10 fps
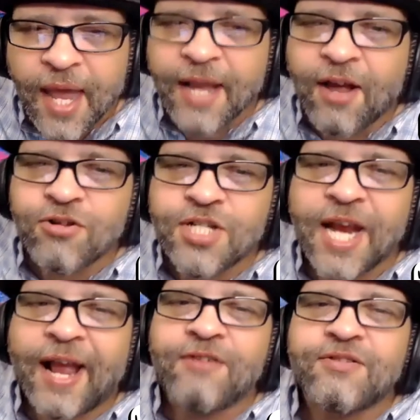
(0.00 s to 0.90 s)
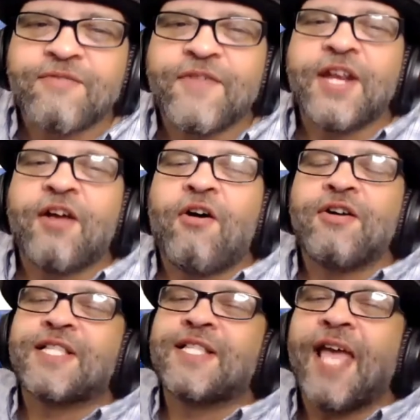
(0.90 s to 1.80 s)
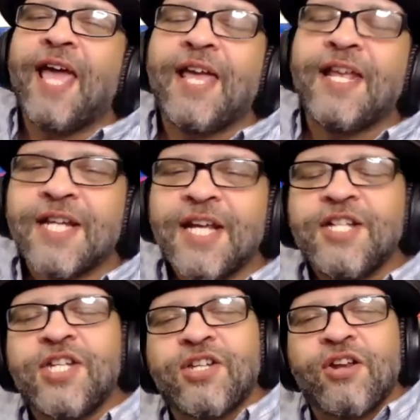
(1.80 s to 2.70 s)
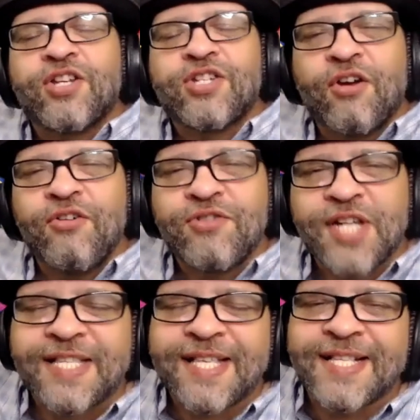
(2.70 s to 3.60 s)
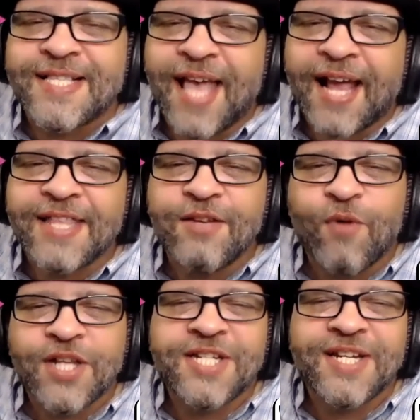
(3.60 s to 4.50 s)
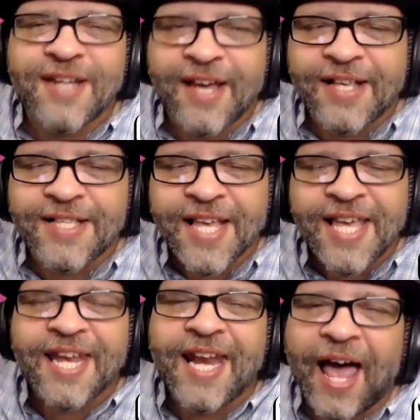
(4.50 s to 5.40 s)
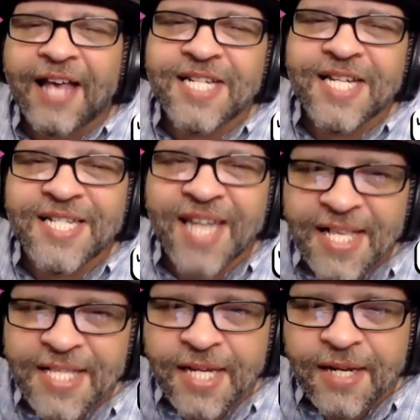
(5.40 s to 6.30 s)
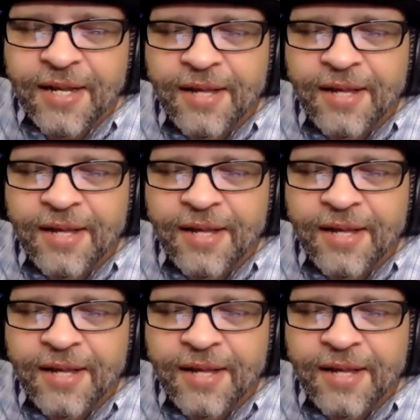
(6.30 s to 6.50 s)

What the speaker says: And go check out Davida on the stage. She's going to show you just exactly what she does and how she does it.